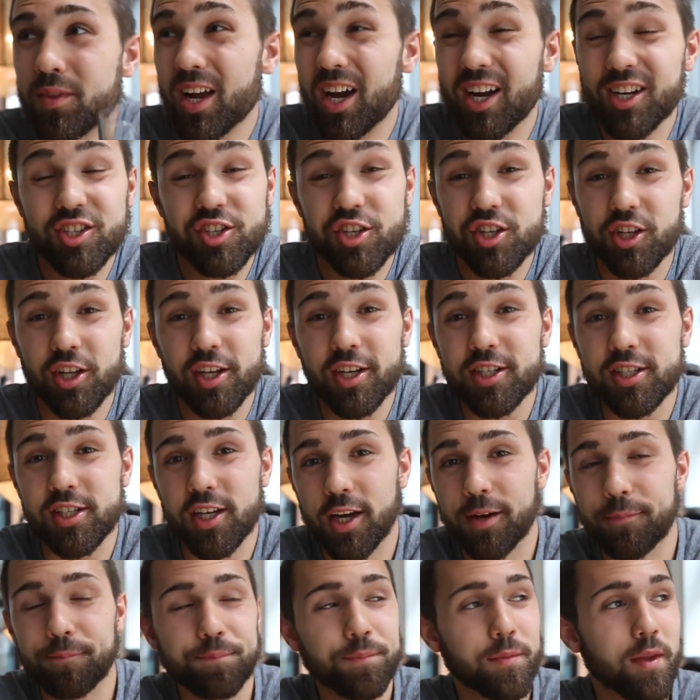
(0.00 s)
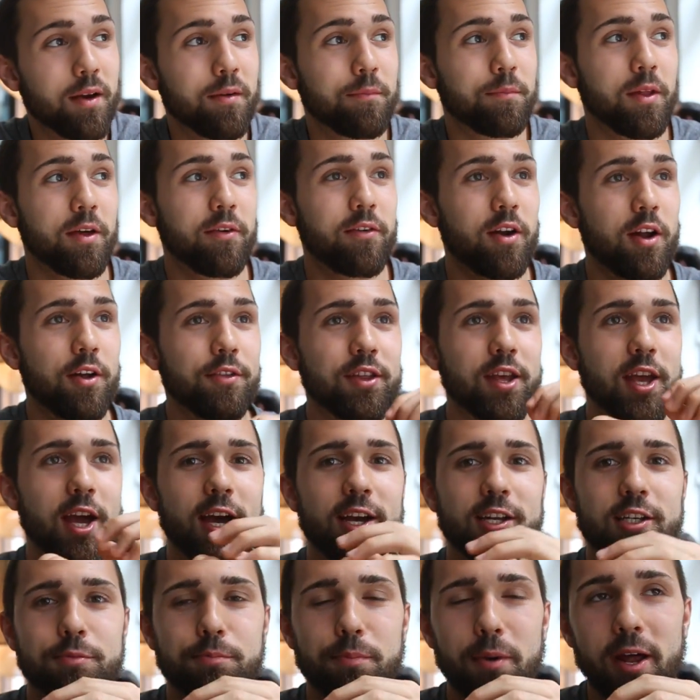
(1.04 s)
I just clicked it. I'm living on the
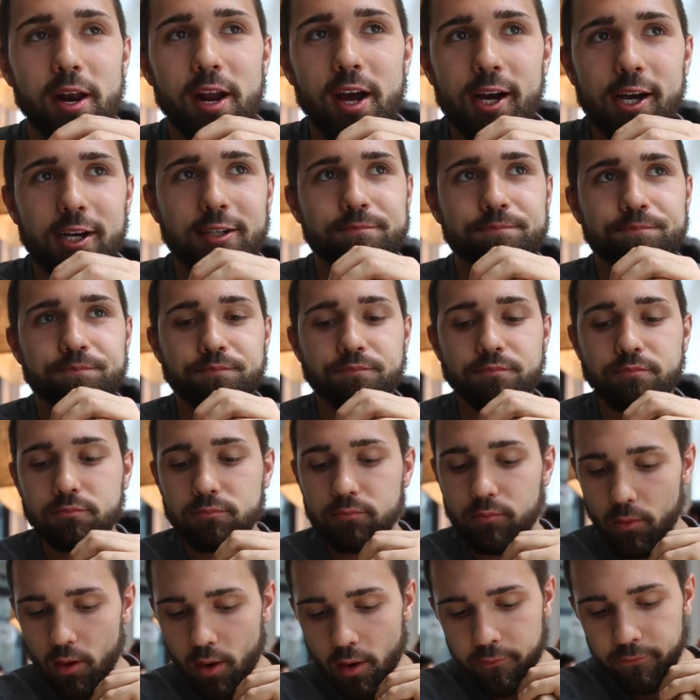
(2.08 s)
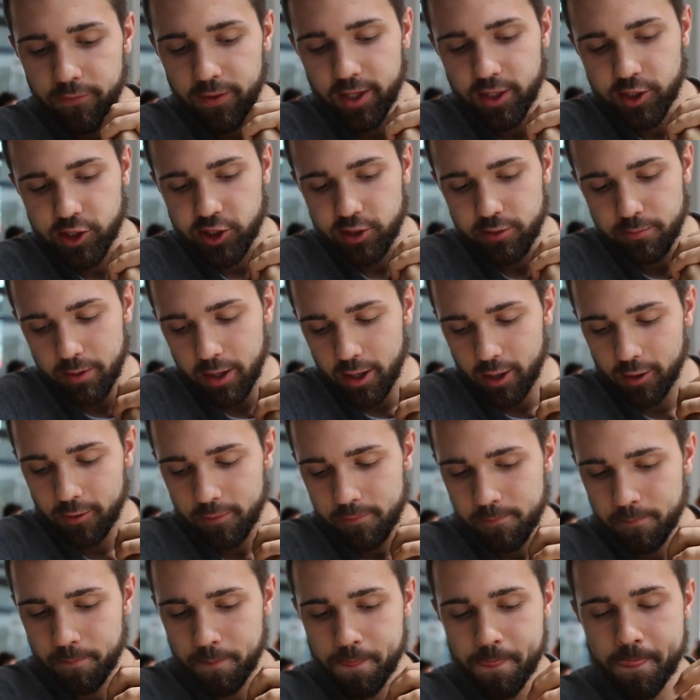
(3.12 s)
edge. But finished the meal,
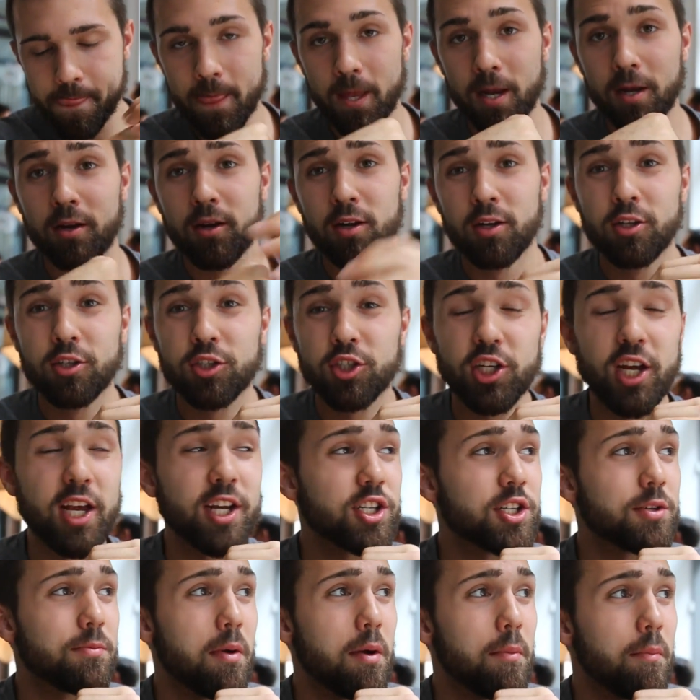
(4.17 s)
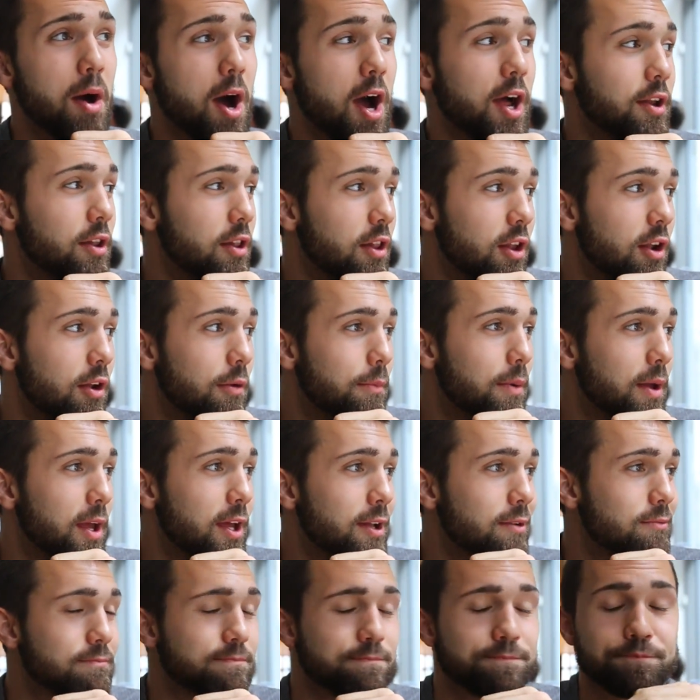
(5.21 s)
changing my mind a little bit.